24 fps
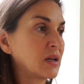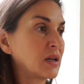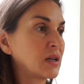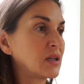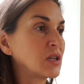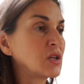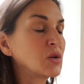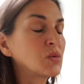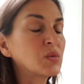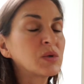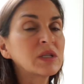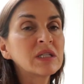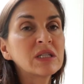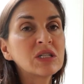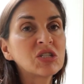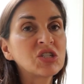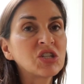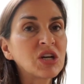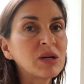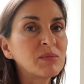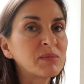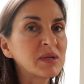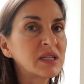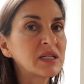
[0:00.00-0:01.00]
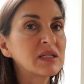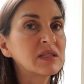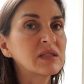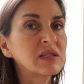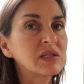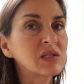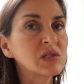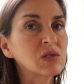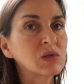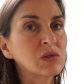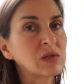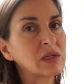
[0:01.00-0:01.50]
You wouldn't jump into the
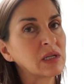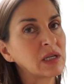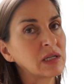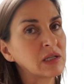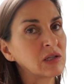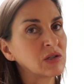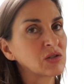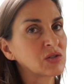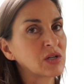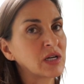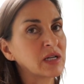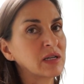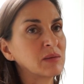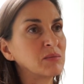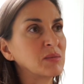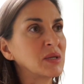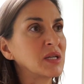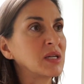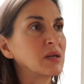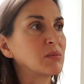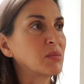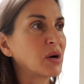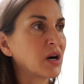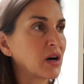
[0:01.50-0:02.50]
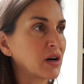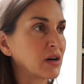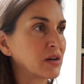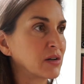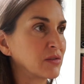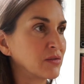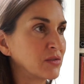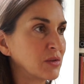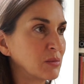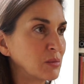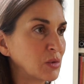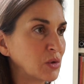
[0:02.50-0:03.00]
screen and try to be a part
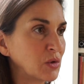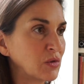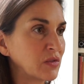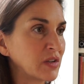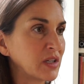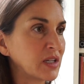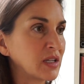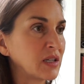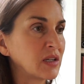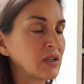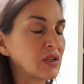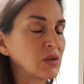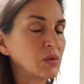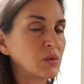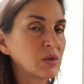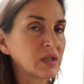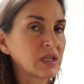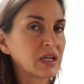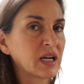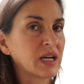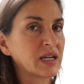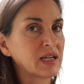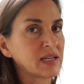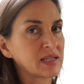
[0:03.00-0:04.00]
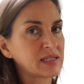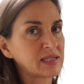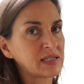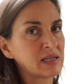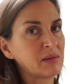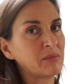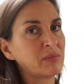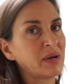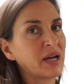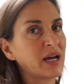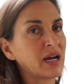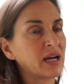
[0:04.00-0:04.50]
of the movie. You would kind of
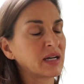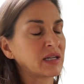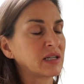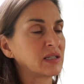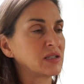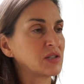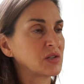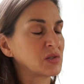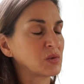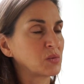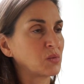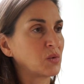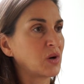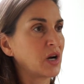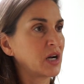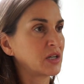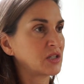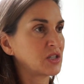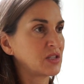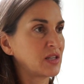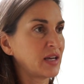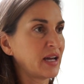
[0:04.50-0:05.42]
sit back and just watch